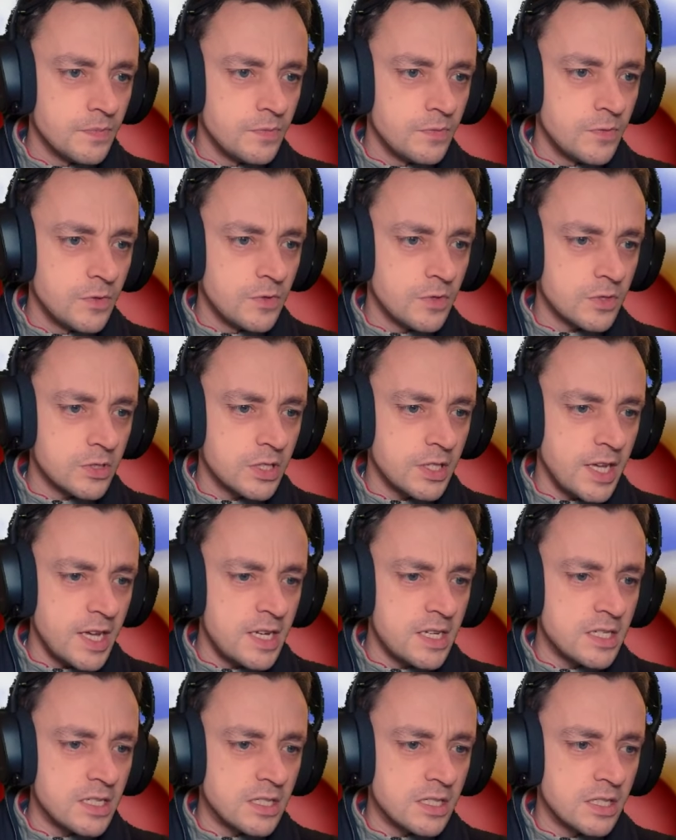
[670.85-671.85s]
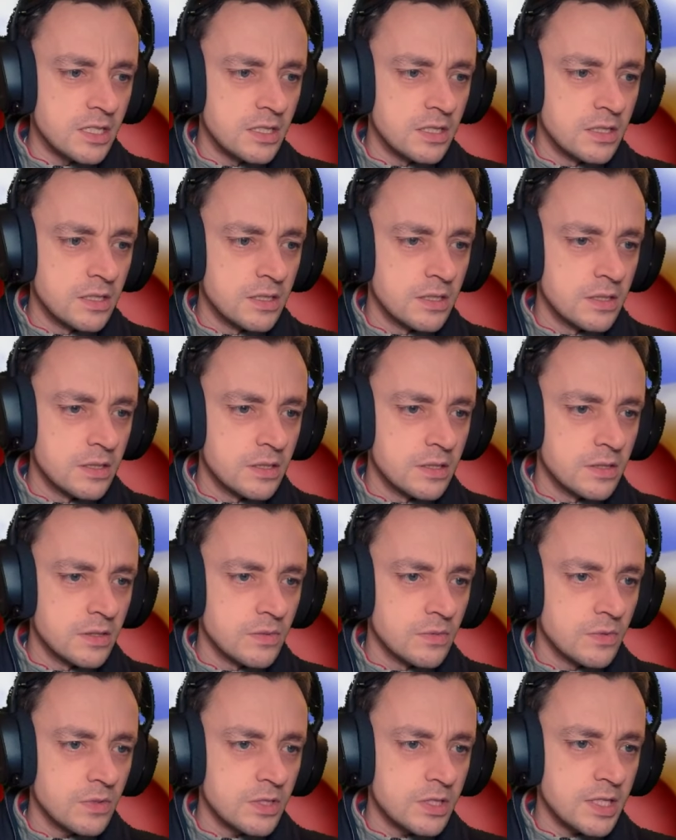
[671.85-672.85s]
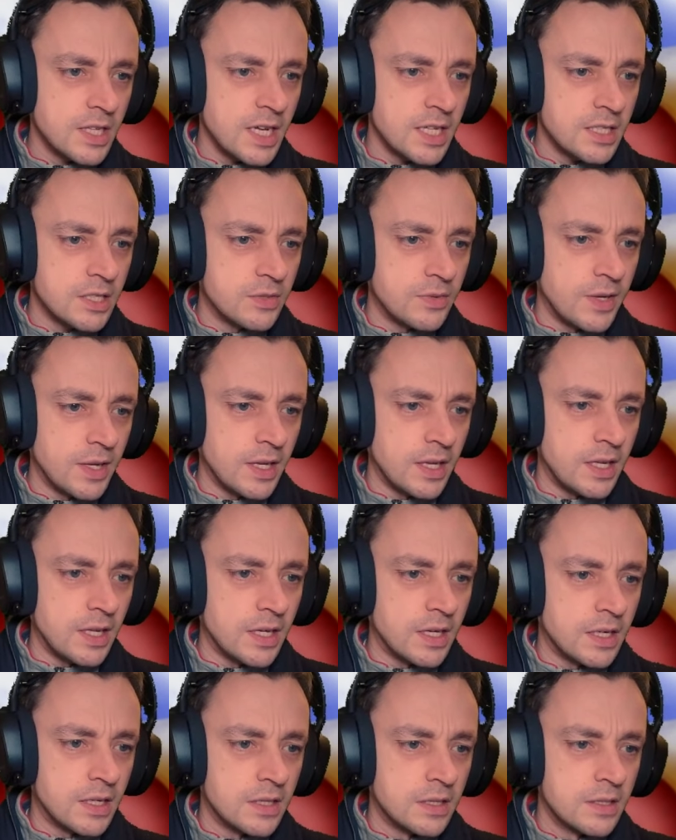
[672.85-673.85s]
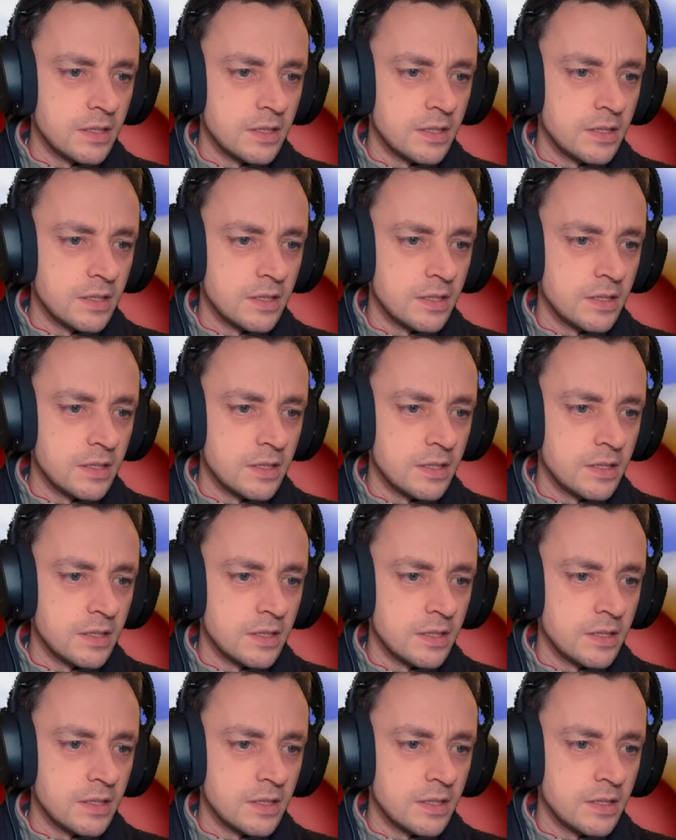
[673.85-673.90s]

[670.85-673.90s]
We've got an ant. What's that doing here?